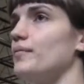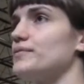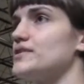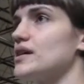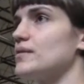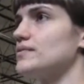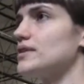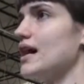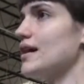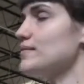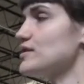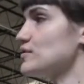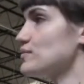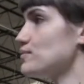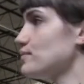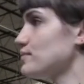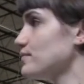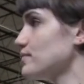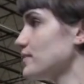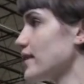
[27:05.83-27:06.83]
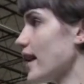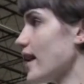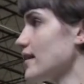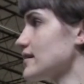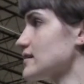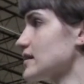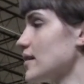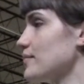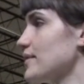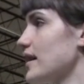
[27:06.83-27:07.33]
Sometimes
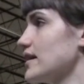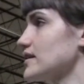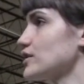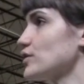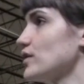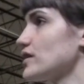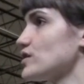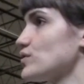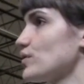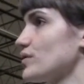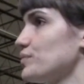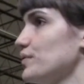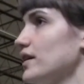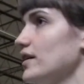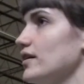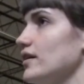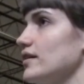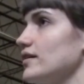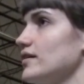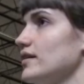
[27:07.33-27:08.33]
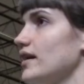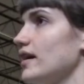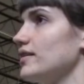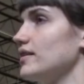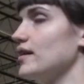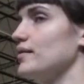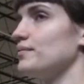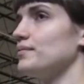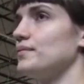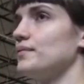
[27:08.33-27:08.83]
kegs come back to us with beer in
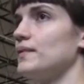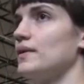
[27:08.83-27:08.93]
them.